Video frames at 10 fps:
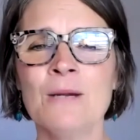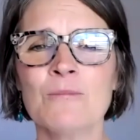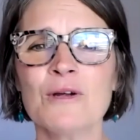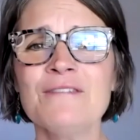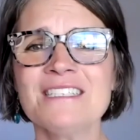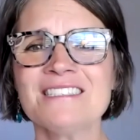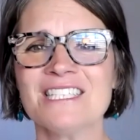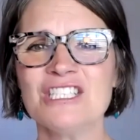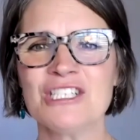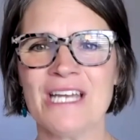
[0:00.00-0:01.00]

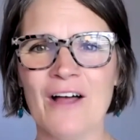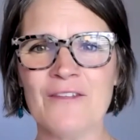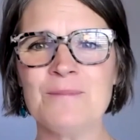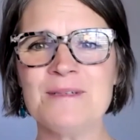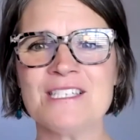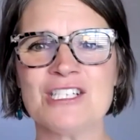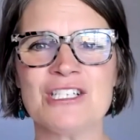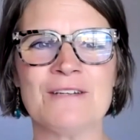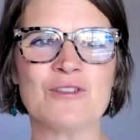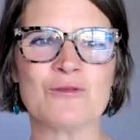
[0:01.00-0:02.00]
Previously, she held the
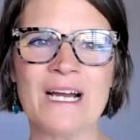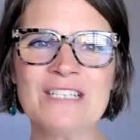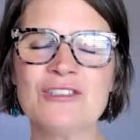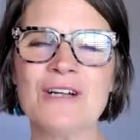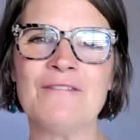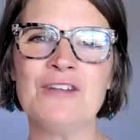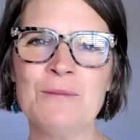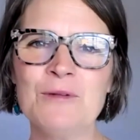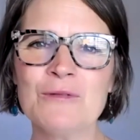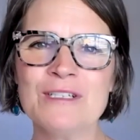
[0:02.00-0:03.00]
position of Director of
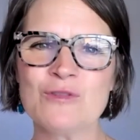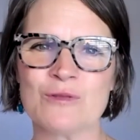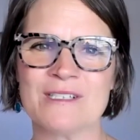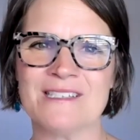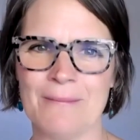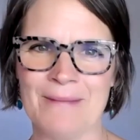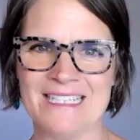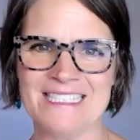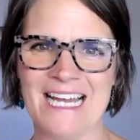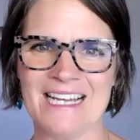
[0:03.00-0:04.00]
Human Resources at
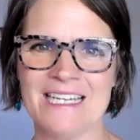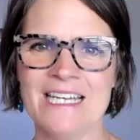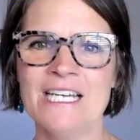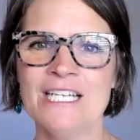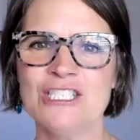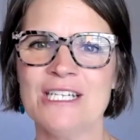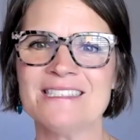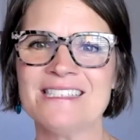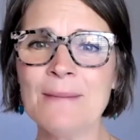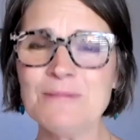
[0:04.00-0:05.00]
Manatech. She
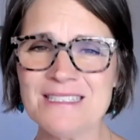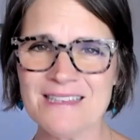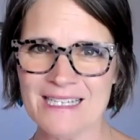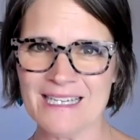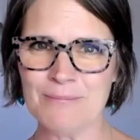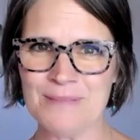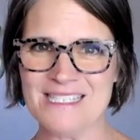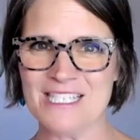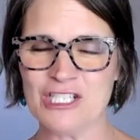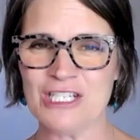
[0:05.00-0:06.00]
accepted the
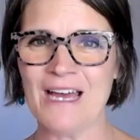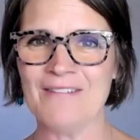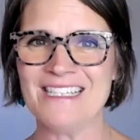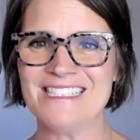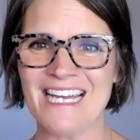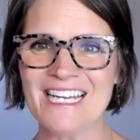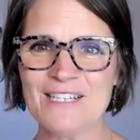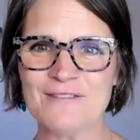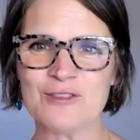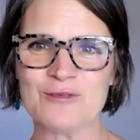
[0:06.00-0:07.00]
position of
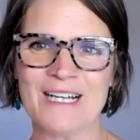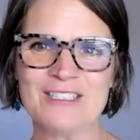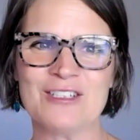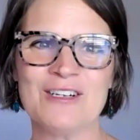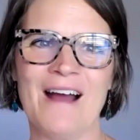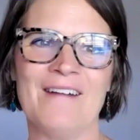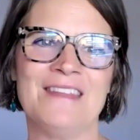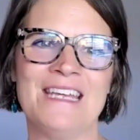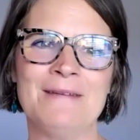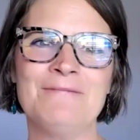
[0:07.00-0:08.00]
Executive Director of
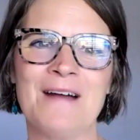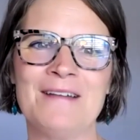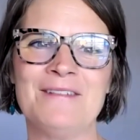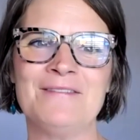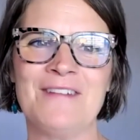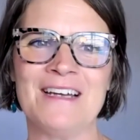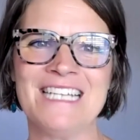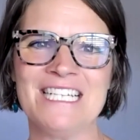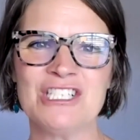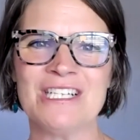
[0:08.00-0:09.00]
the M5M
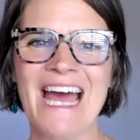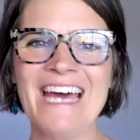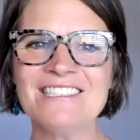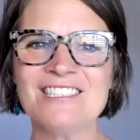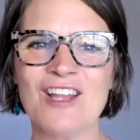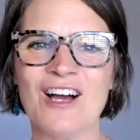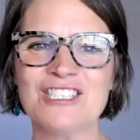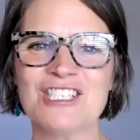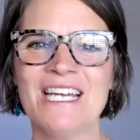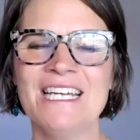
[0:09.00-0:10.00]
Foundation at its
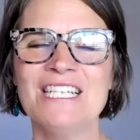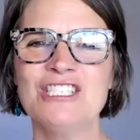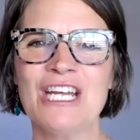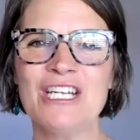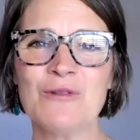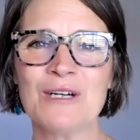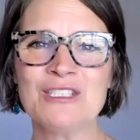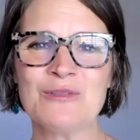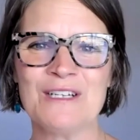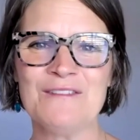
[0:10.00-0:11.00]
launch, January
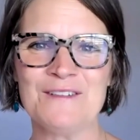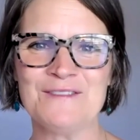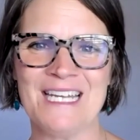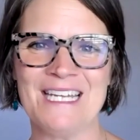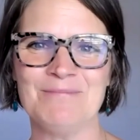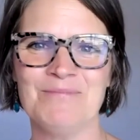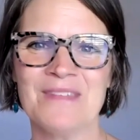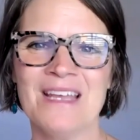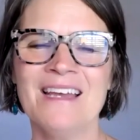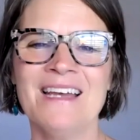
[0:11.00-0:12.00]
2015.
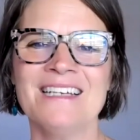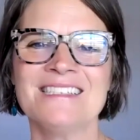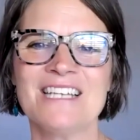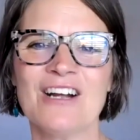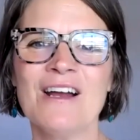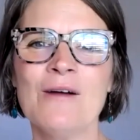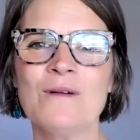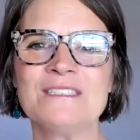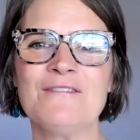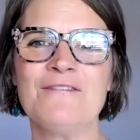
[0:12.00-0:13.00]
Sarah
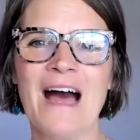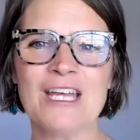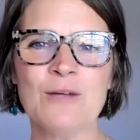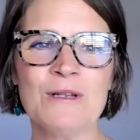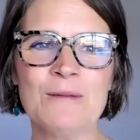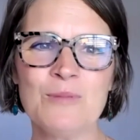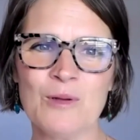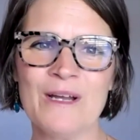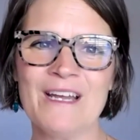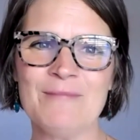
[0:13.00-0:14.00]
was a valuable
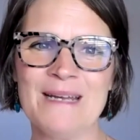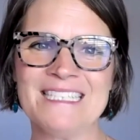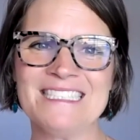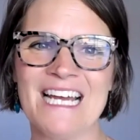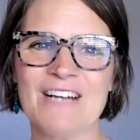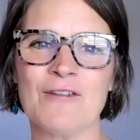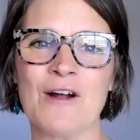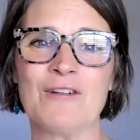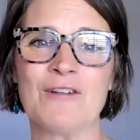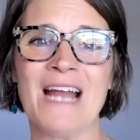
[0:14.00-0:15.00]
employee of Manatech for
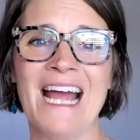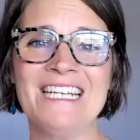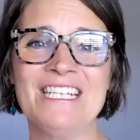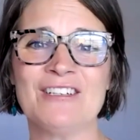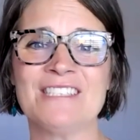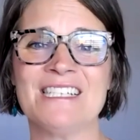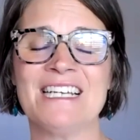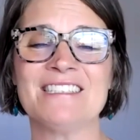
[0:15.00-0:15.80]
over 9 years and has